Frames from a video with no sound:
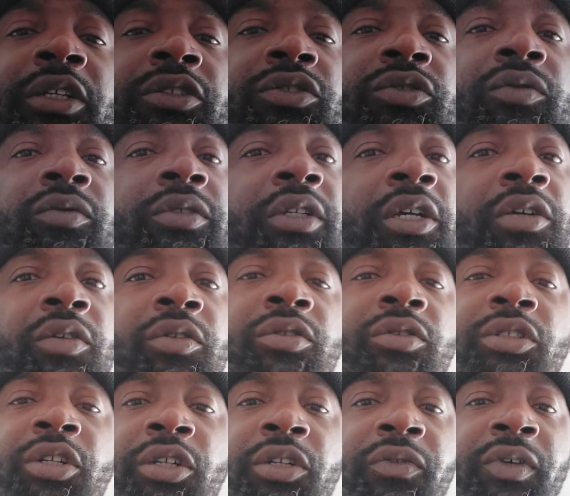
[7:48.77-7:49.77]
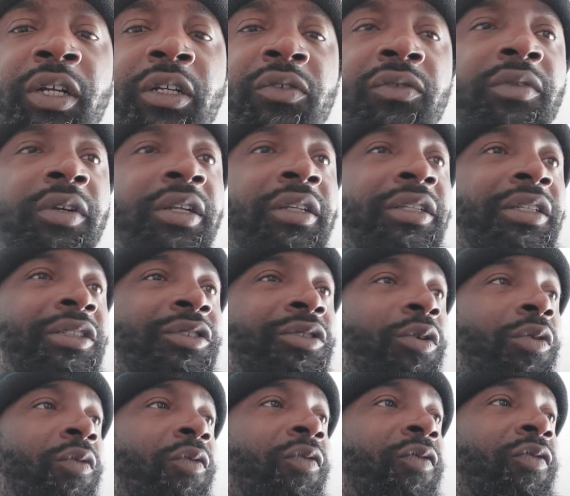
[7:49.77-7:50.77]
As soon as I go to turn around and run, this
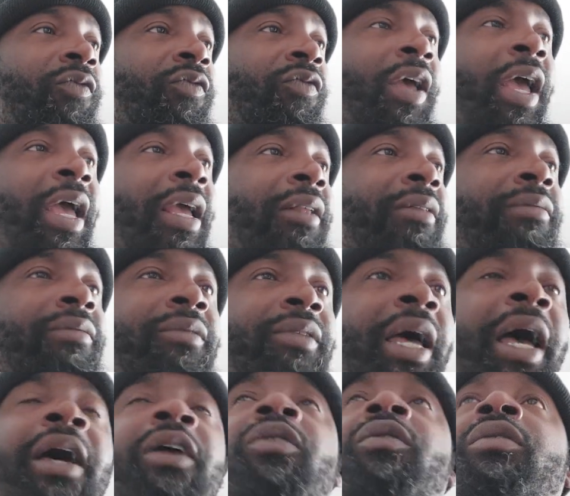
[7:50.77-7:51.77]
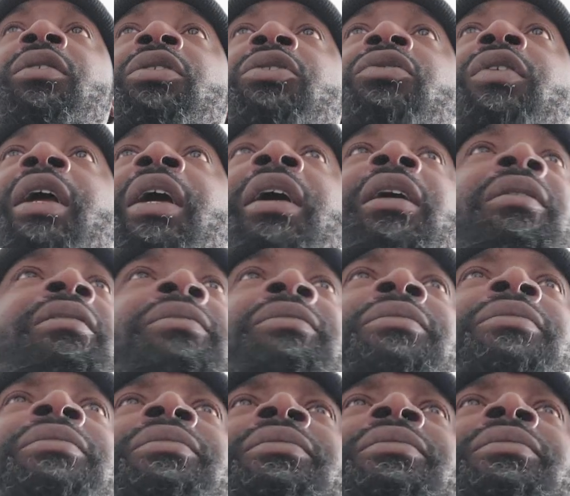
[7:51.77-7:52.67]
old fat thought on the ground